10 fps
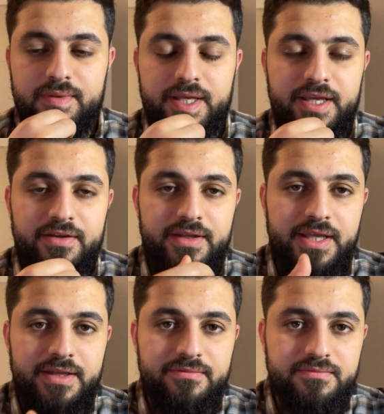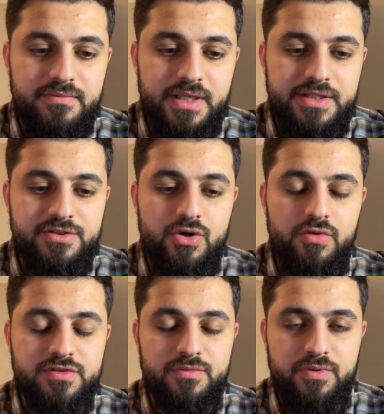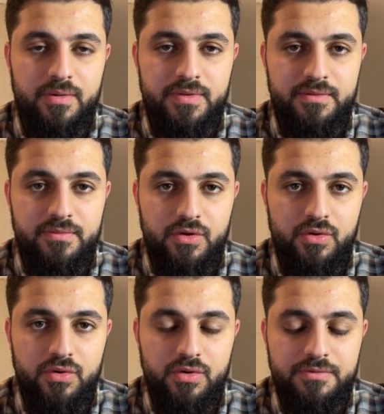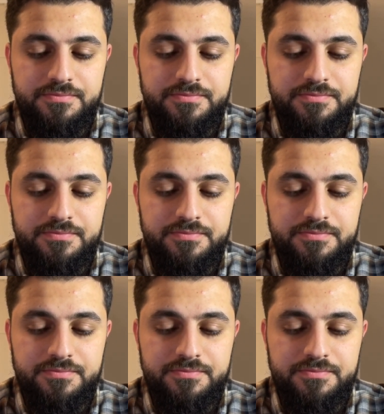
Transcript: it solves the problem, or